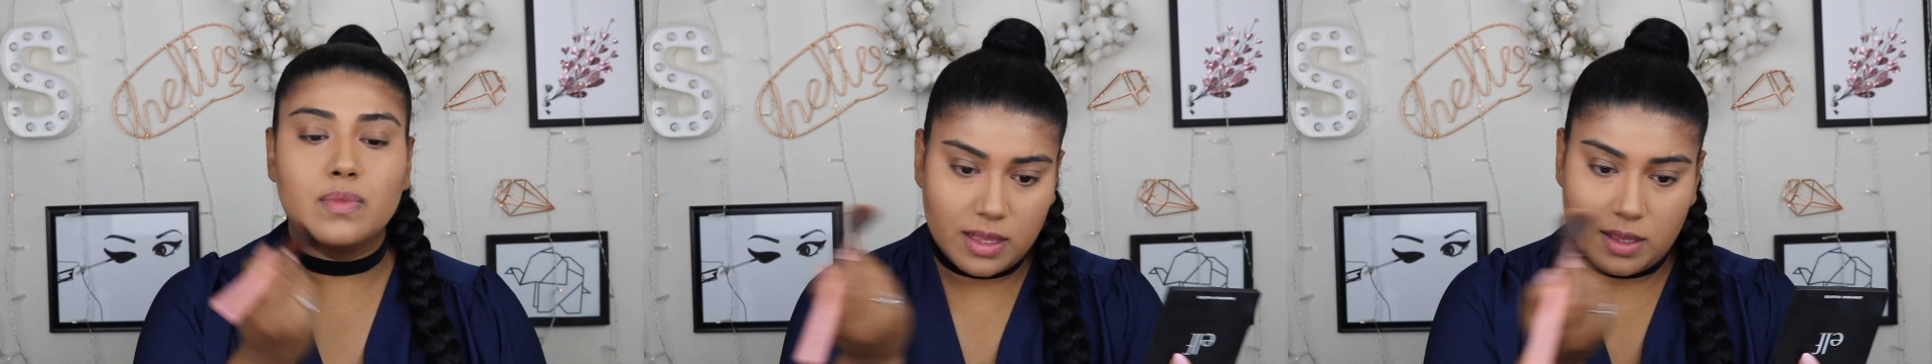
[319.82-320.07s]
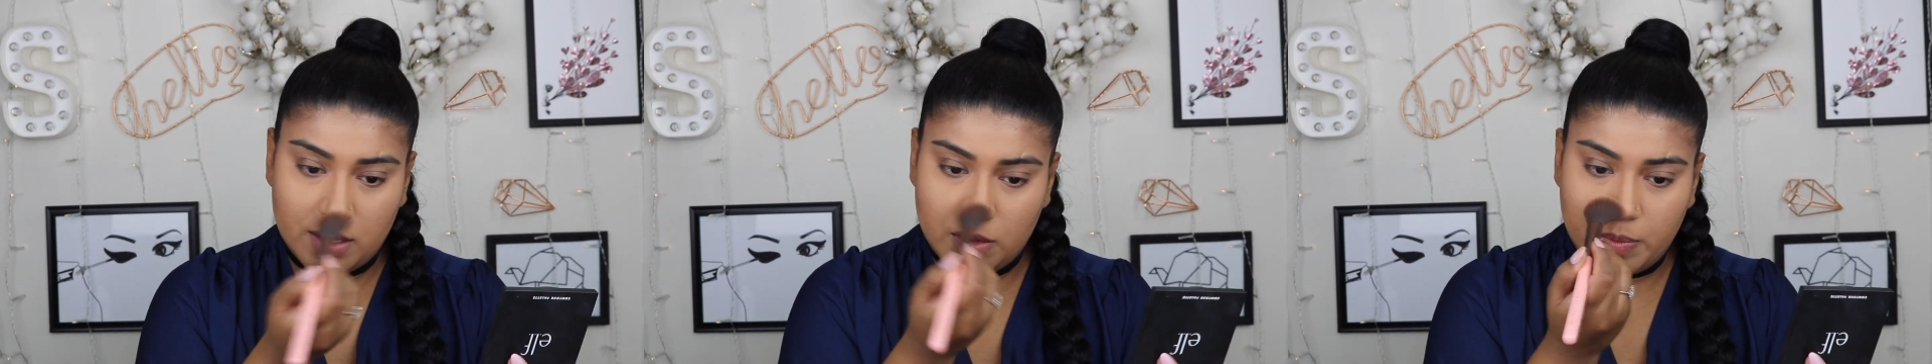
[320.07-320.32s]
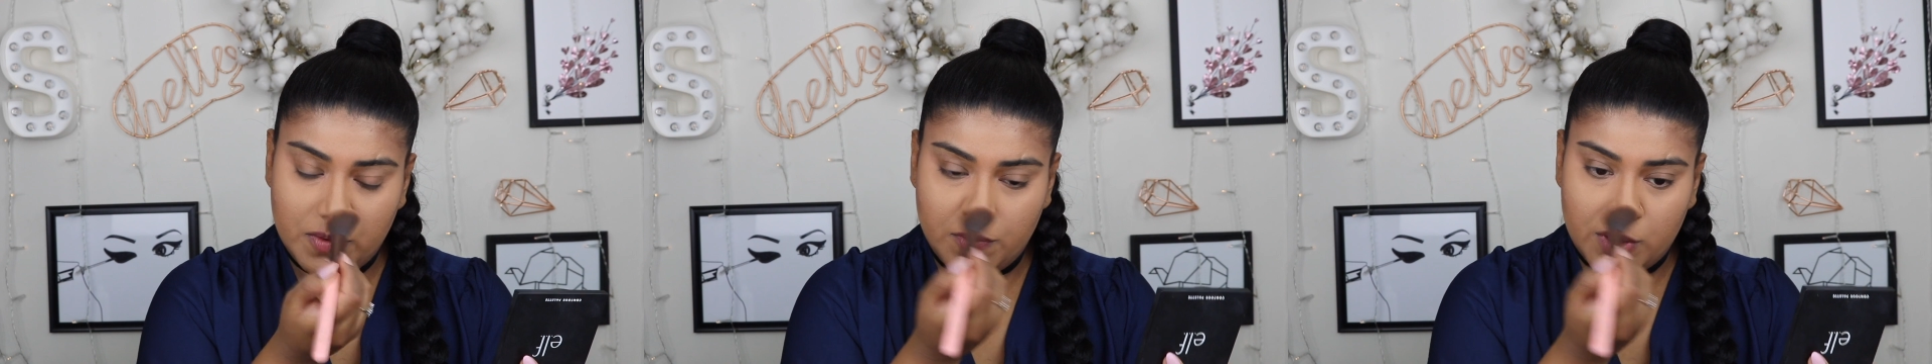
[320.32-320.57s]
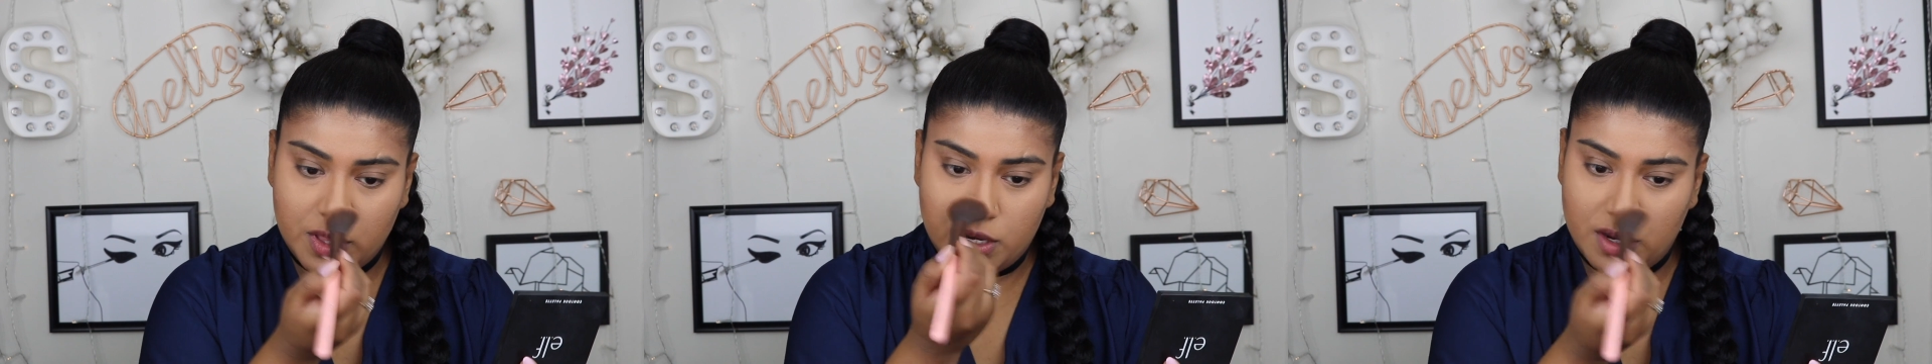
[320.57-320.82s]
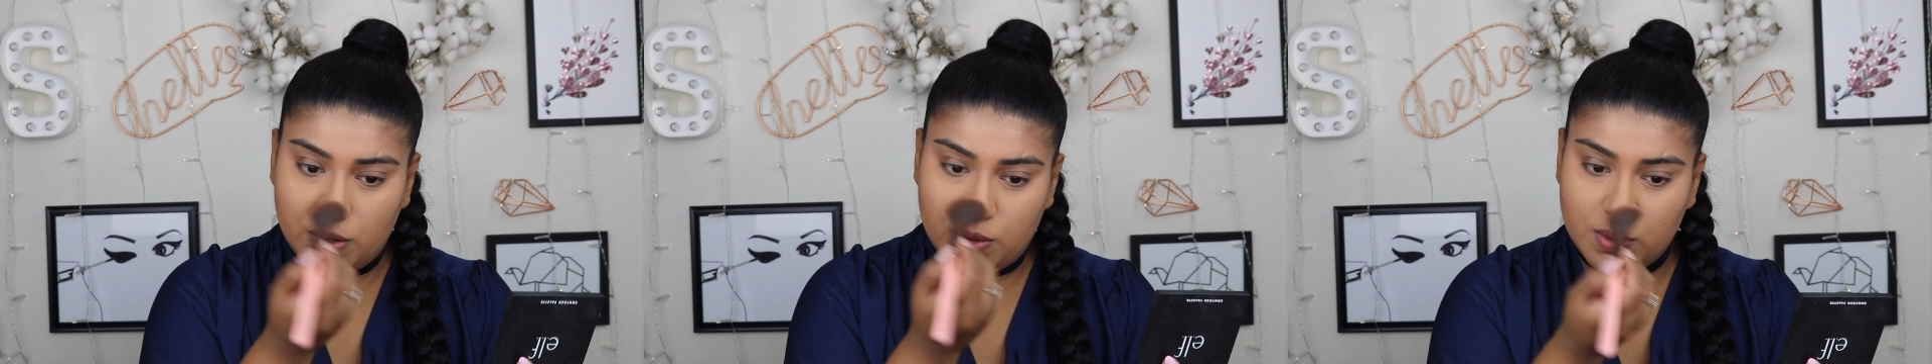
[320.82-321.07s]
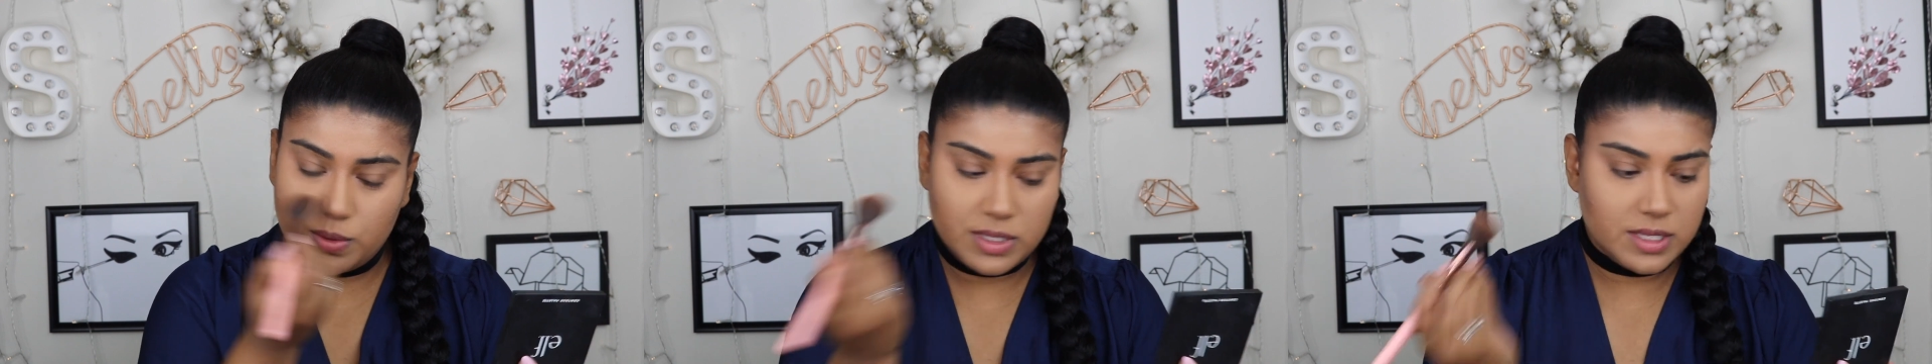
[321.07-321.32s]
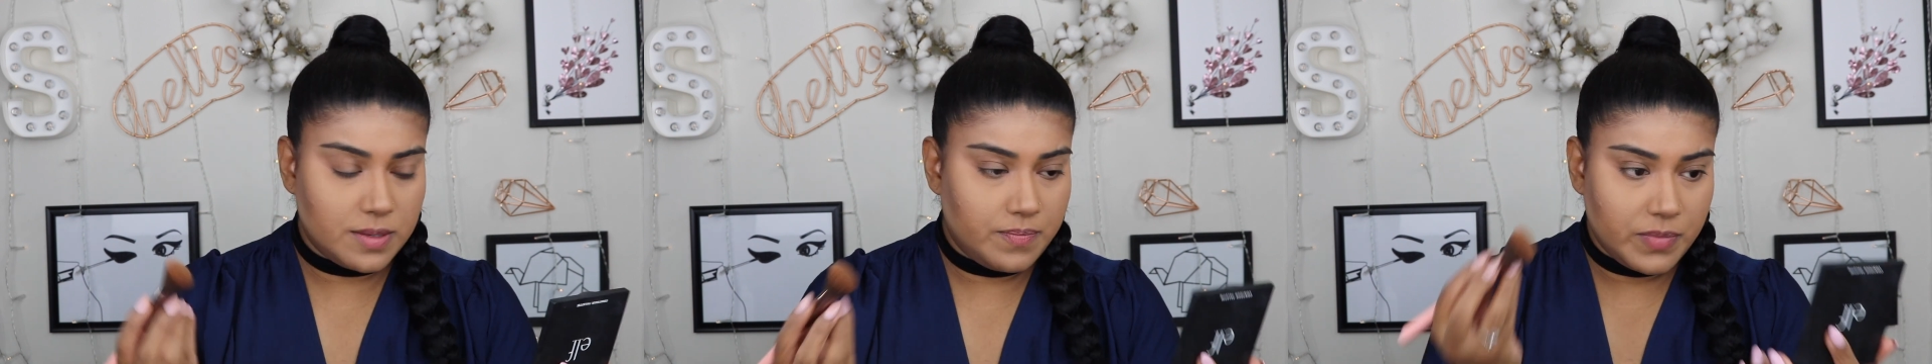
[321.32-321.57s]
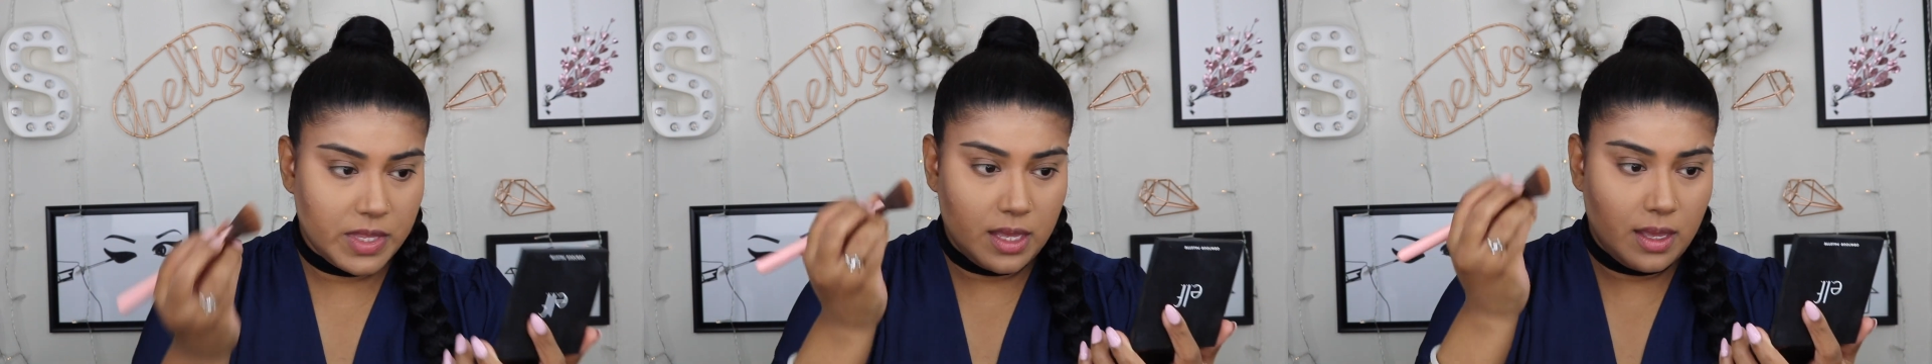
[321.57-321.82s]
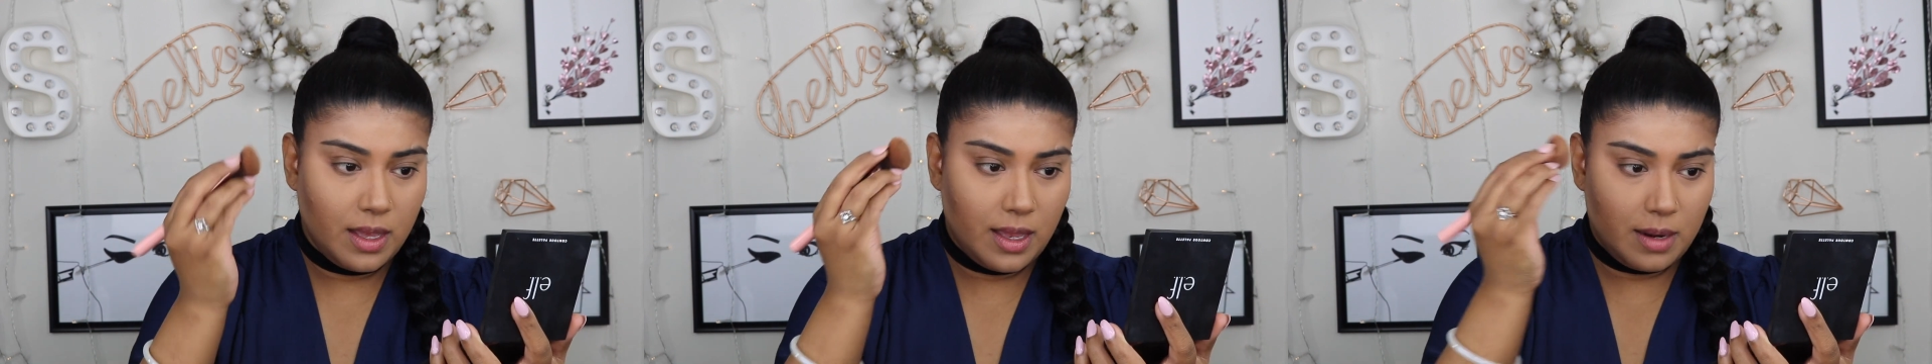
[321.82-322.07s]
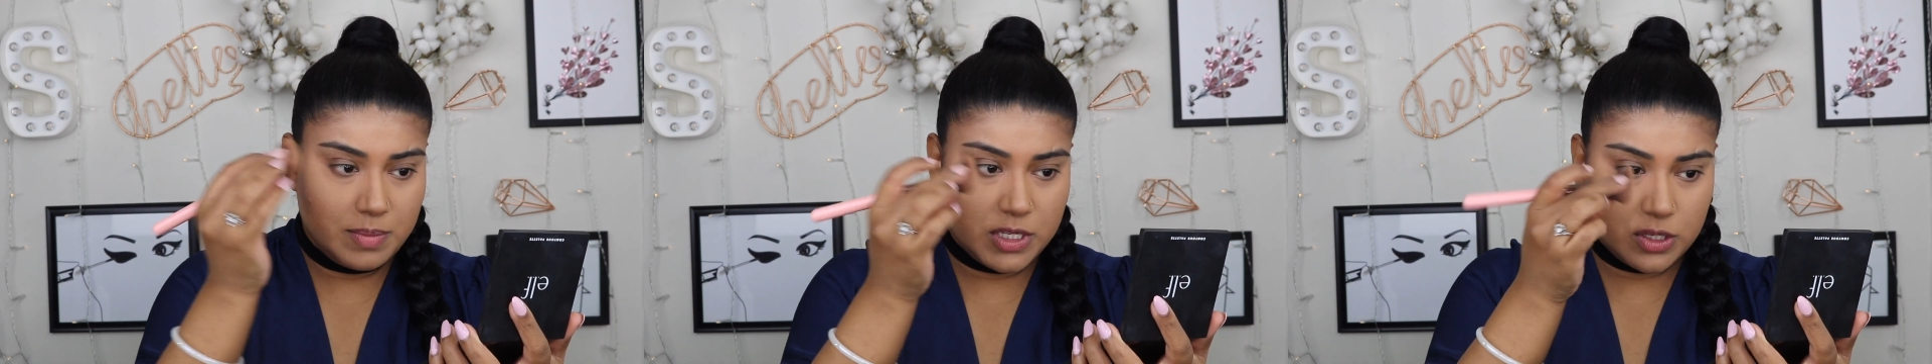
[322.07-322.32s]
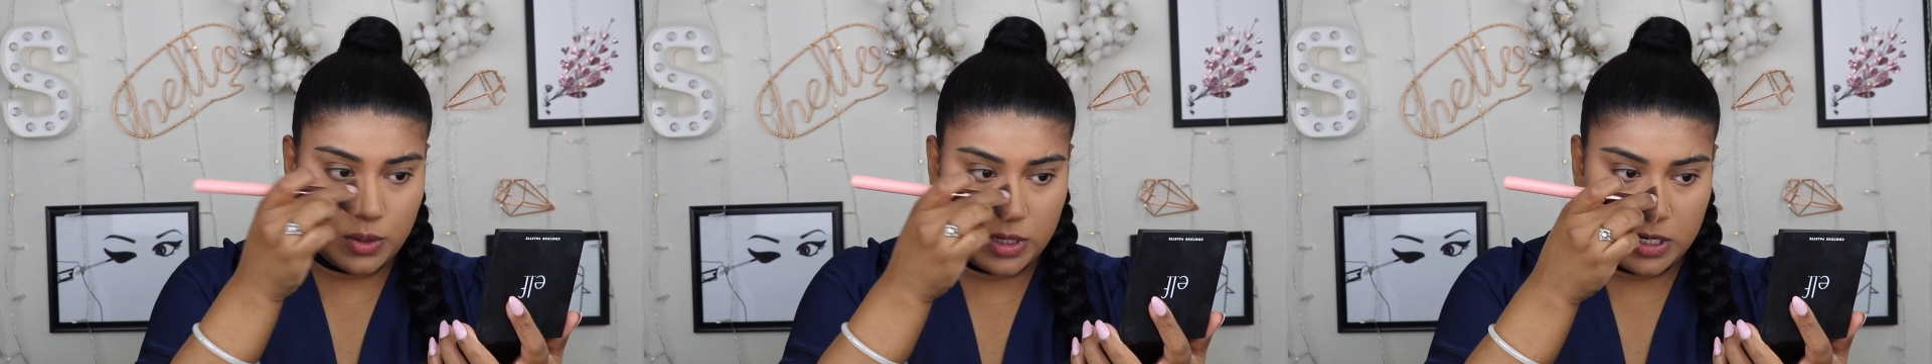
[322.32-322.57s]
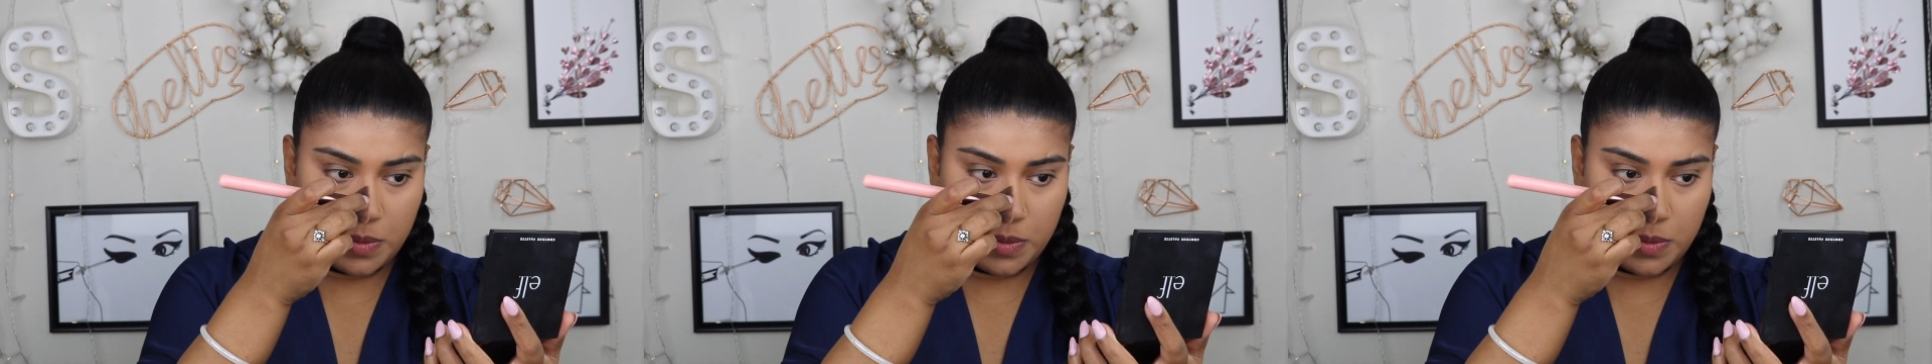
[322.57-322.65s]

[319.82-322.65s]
A little bit for the nose, and I'm just going